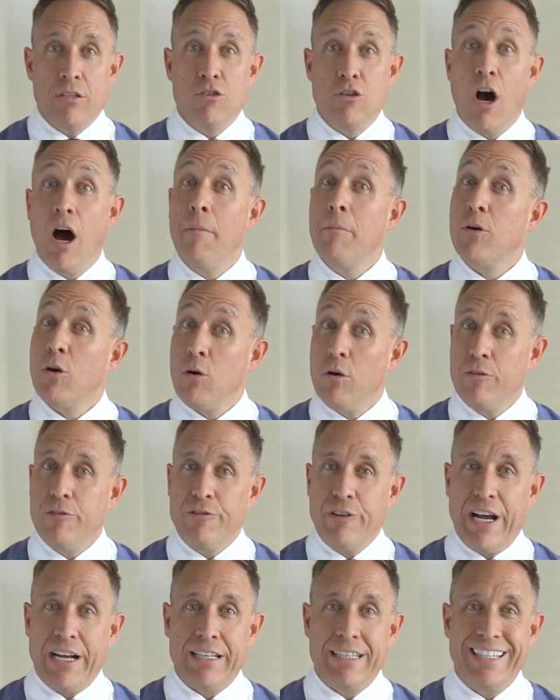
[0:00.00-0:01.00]
domino
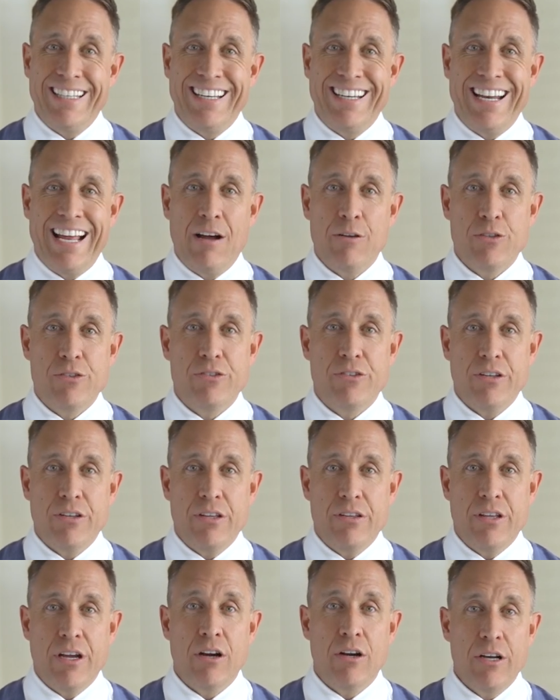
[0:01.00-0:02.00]
effect that announced
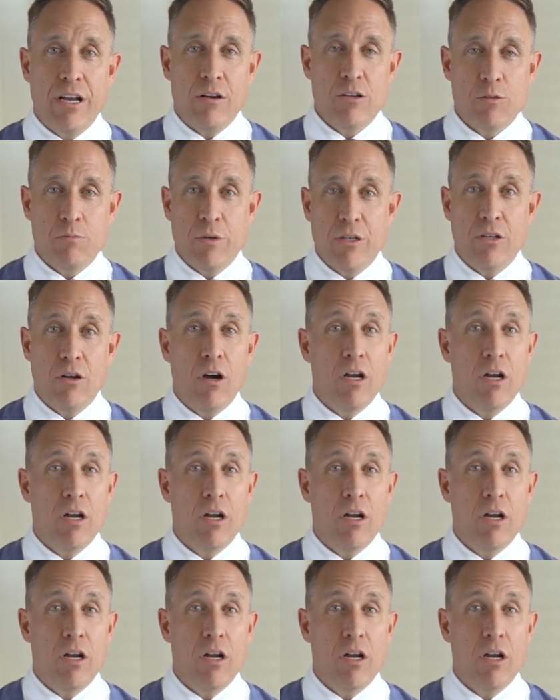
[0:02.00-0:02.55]
their announcement